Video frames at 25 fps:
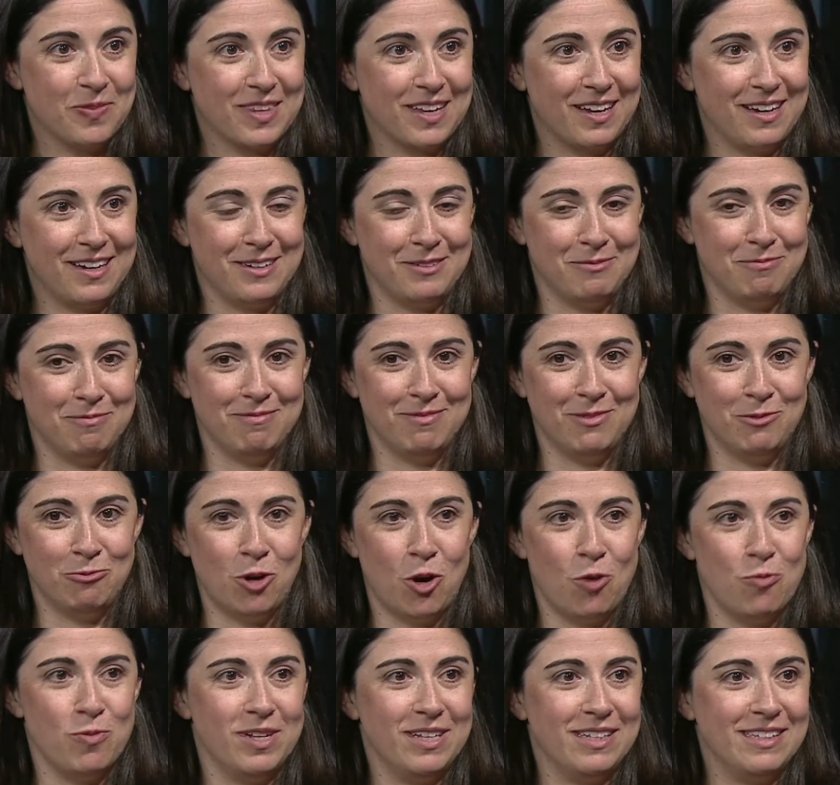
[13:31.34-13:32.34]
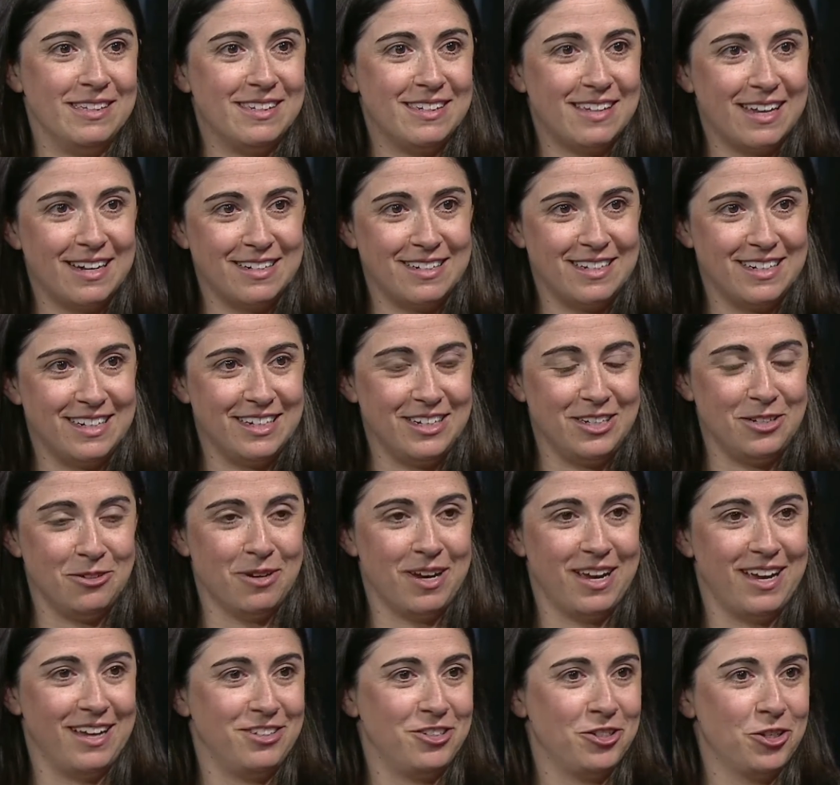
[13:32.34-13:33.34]
Roma and Sinti, you
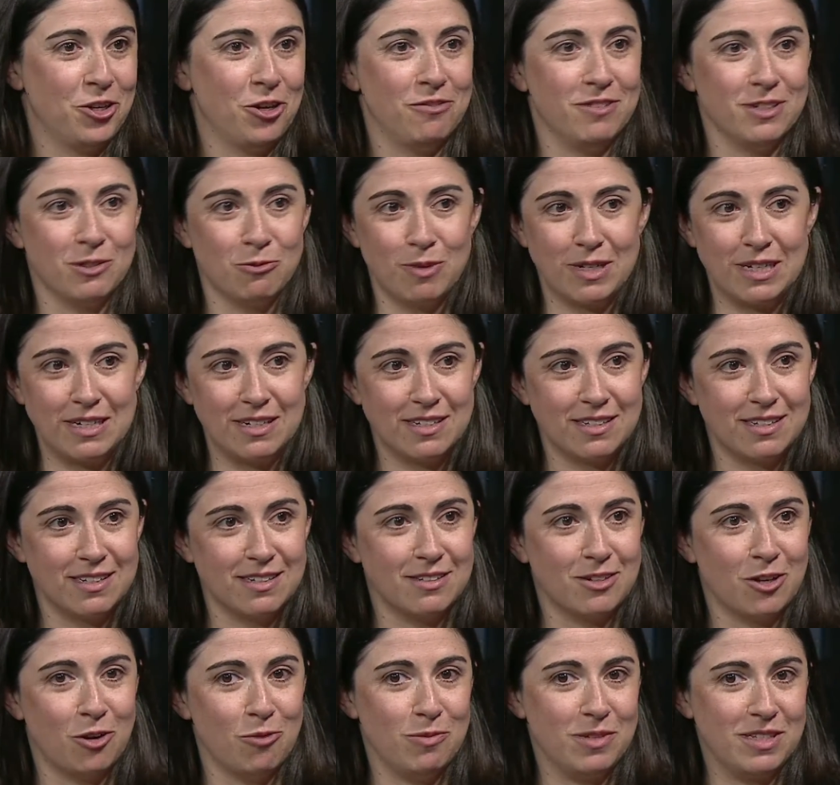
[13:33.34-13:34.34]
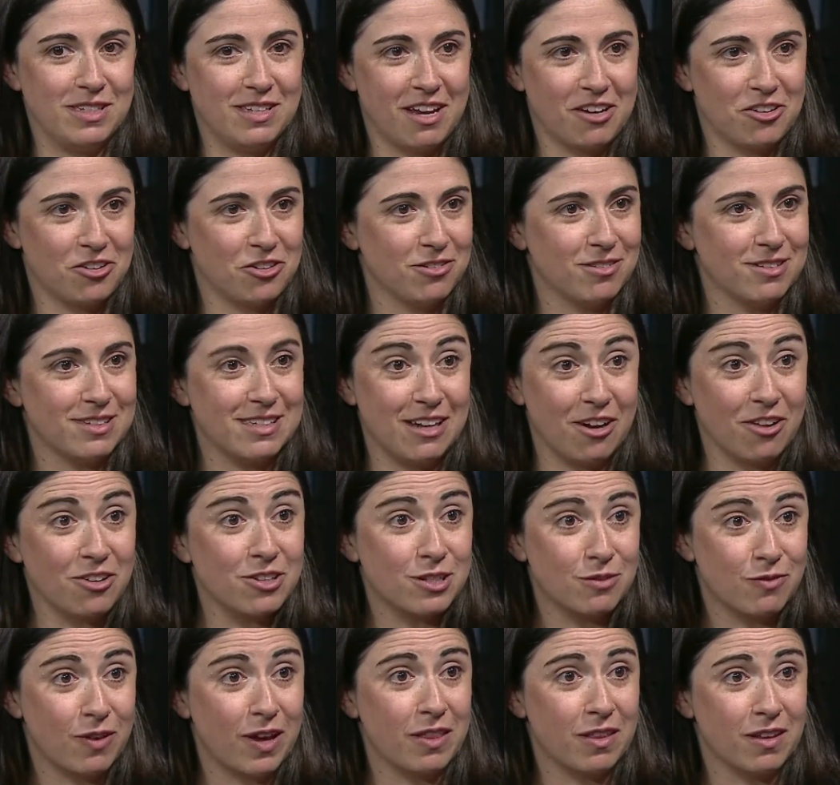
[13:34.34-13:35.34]
had Jehovah's Witnesses, homosexuals, lots
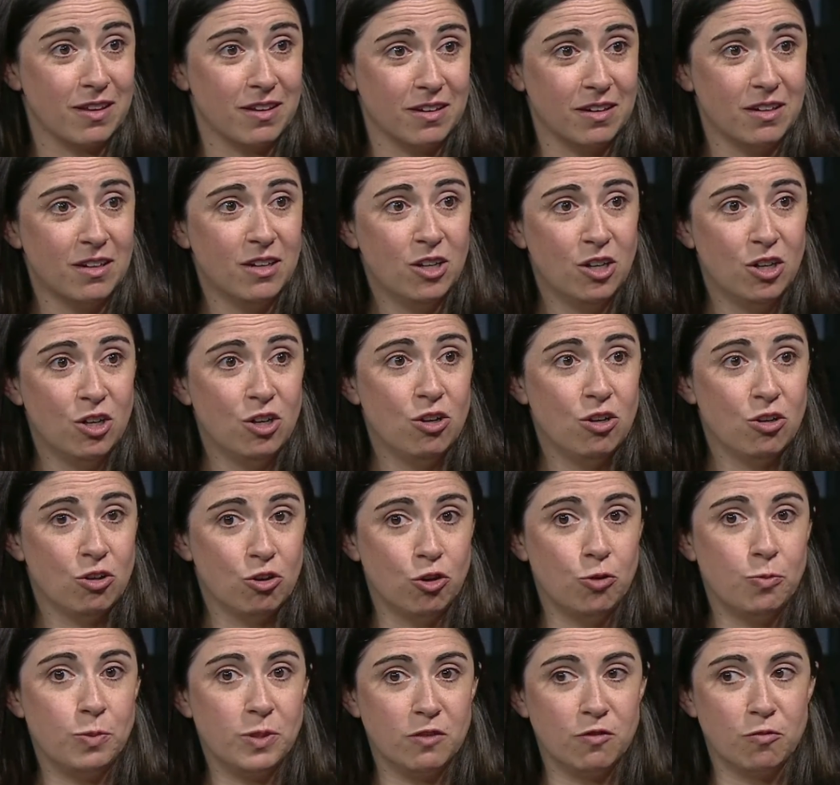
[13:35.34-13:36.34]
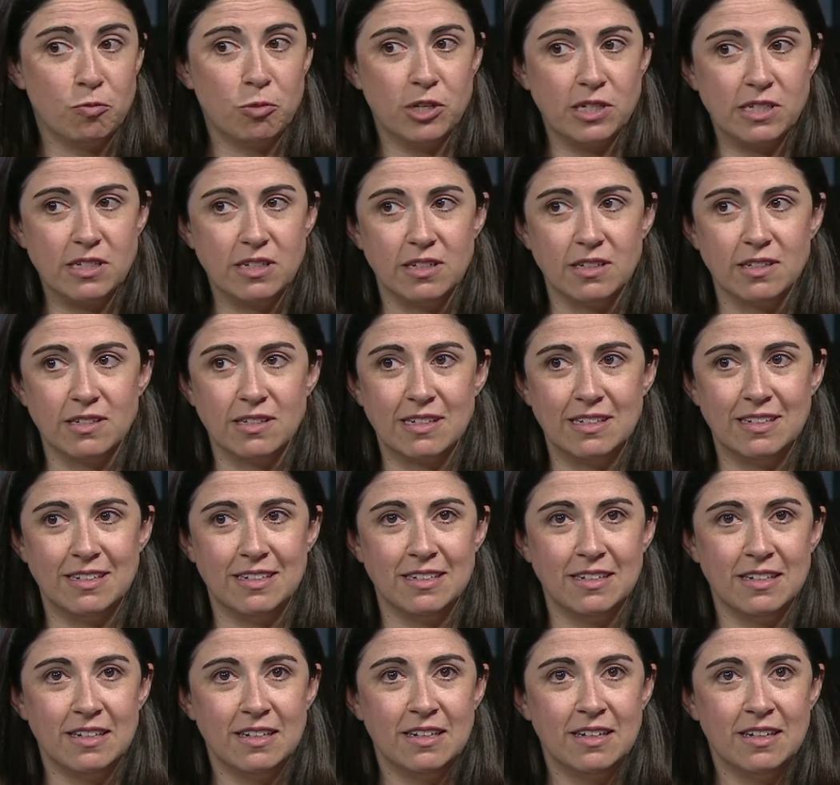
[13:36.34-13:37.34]
of other groups of prisoners.
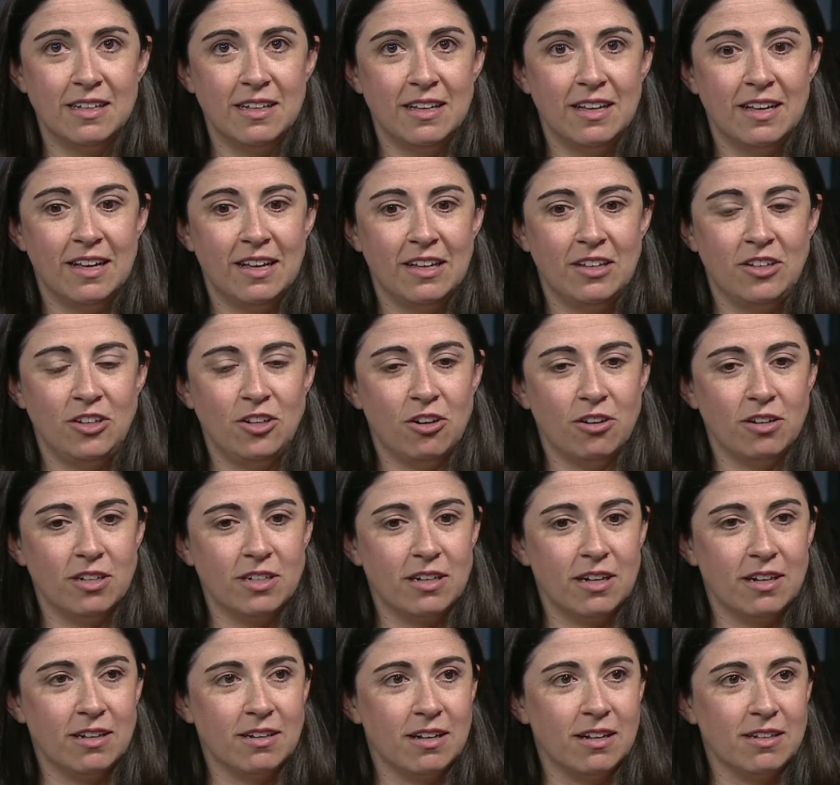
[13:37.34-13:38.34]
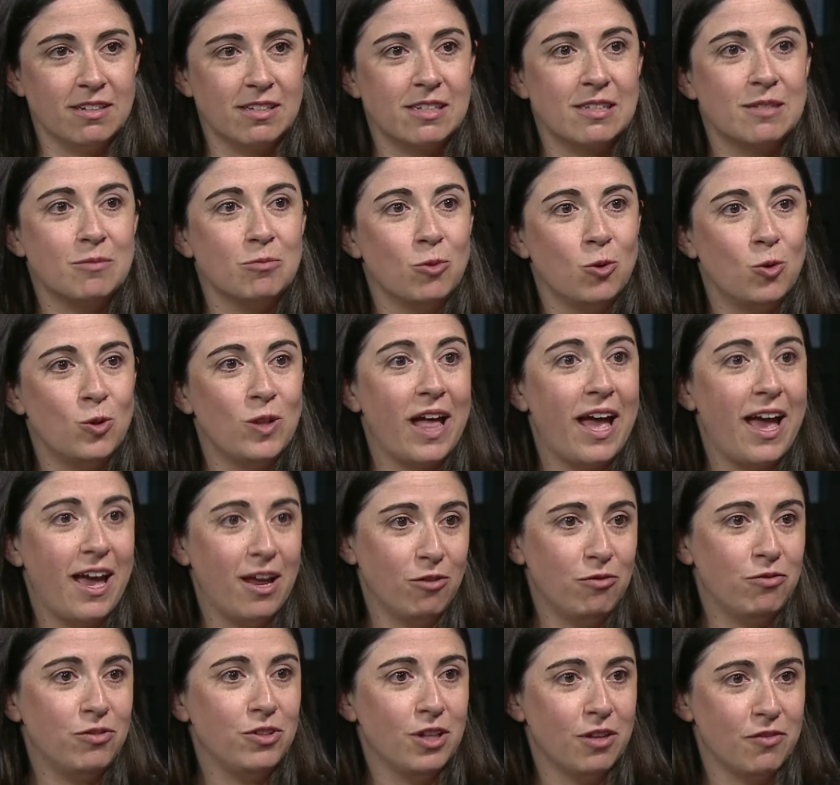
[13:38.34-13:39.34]
And, you know, a small
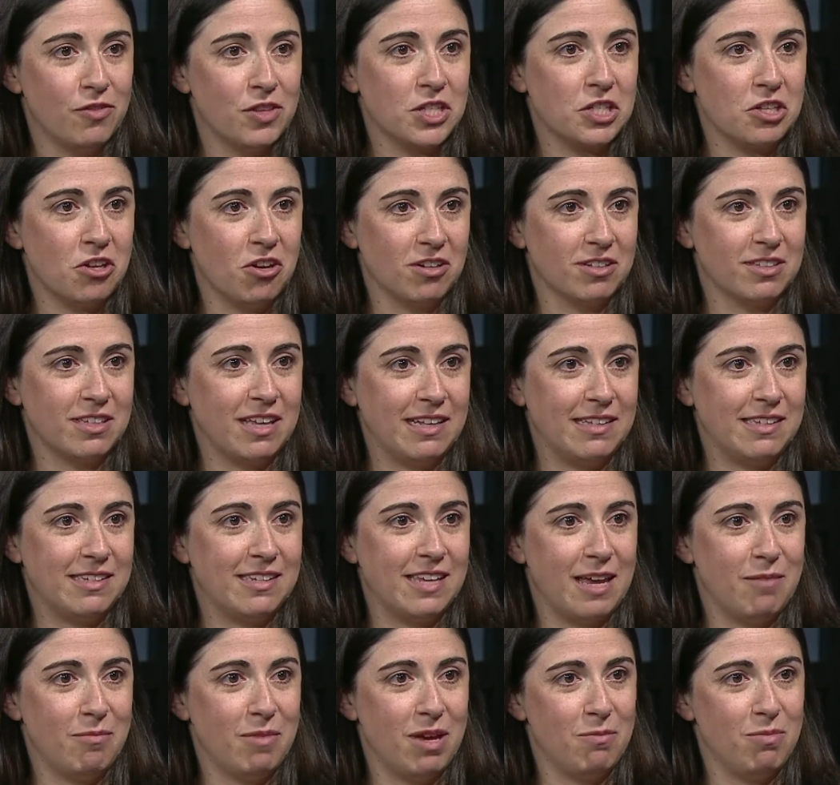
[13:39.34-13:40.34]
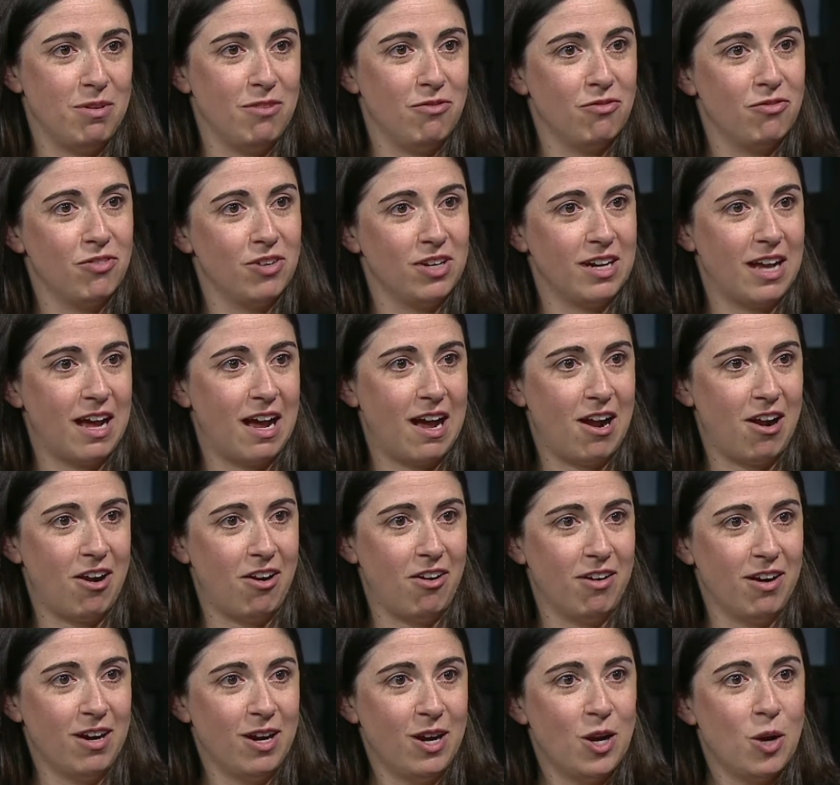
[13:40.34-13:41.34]
handful of the songs, I'd say, maybe fit
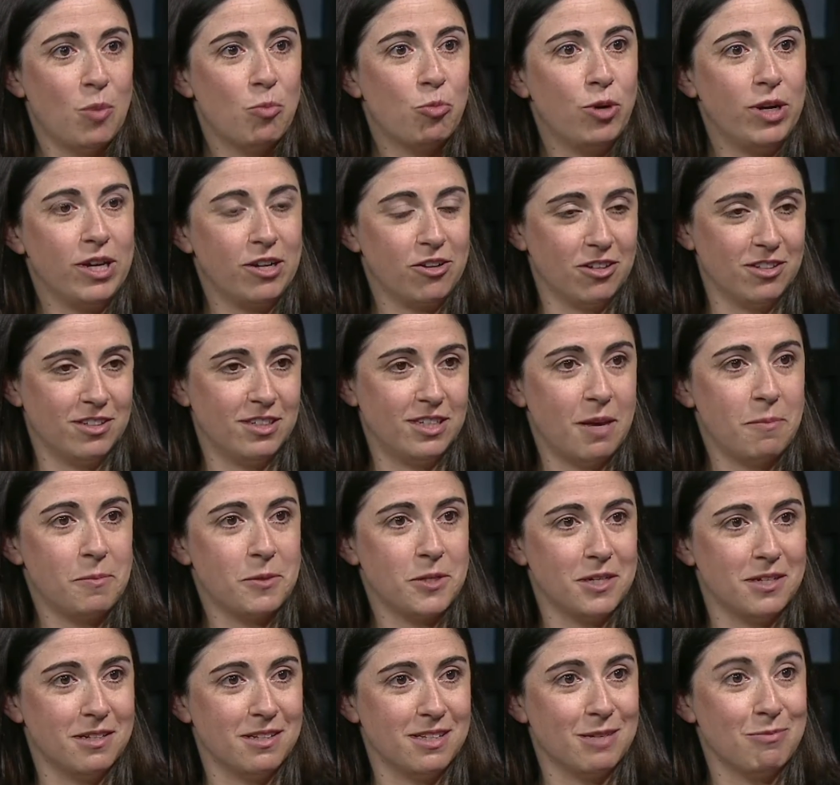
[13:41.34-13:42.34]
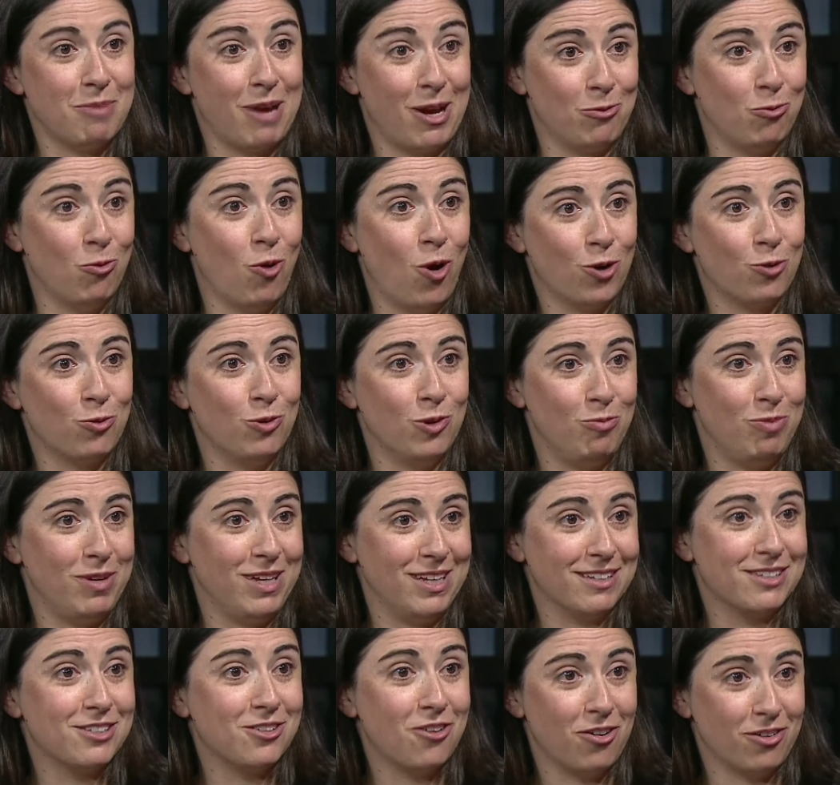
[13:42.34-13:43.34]
our preconceptions about what would be
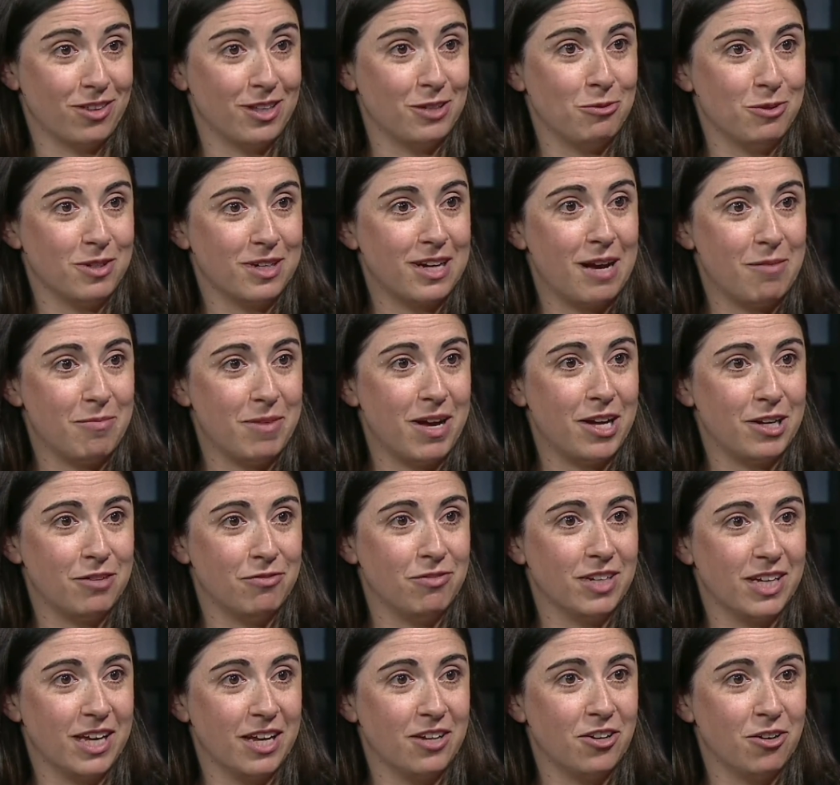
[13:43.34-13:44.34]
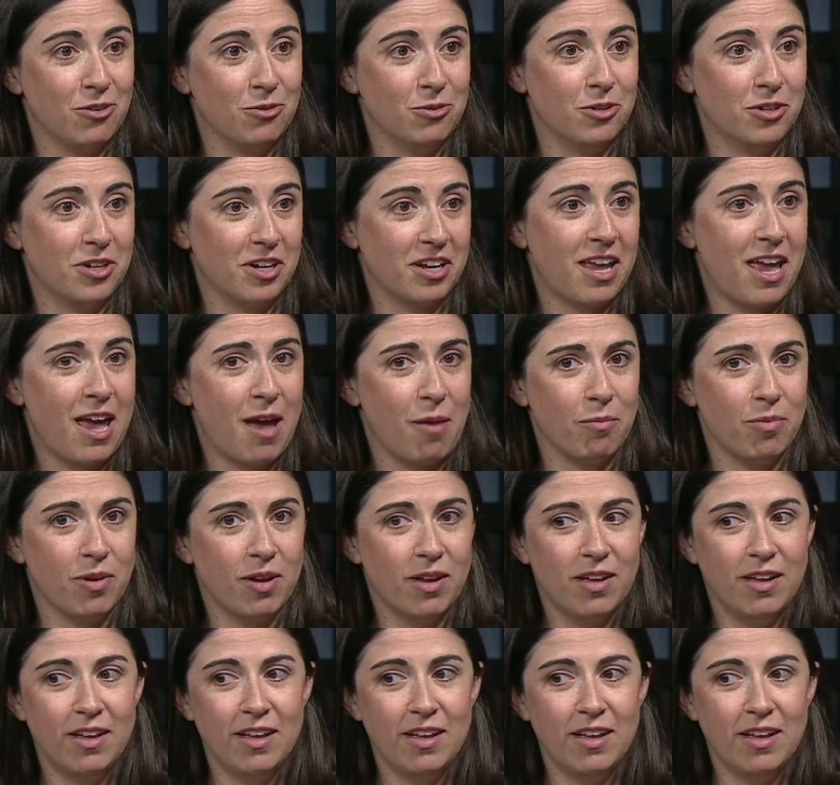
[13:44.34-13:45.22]
a song that would come out of a ghetto or a camp.